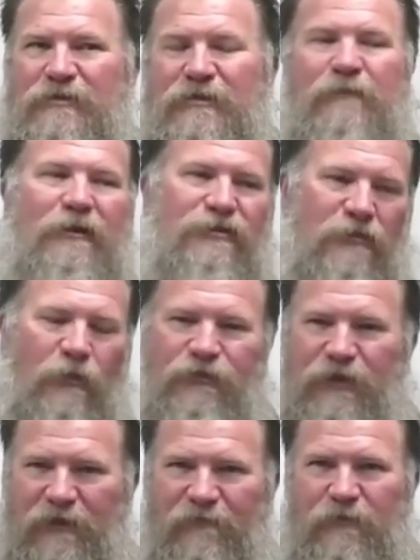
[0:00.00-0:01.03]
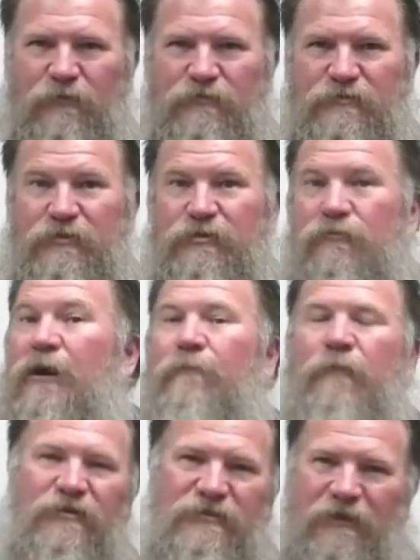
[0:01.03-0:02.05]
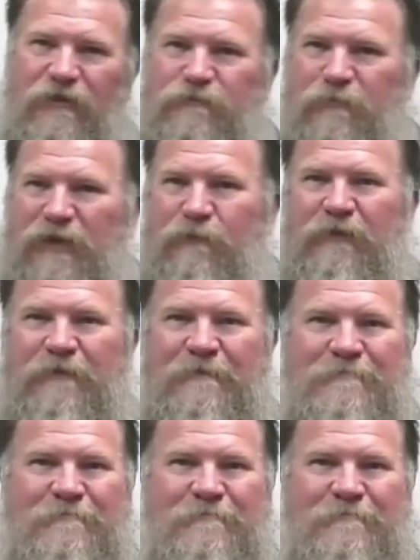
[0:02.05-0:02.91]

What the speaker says: think about your old telephones at your grandma's house, maybe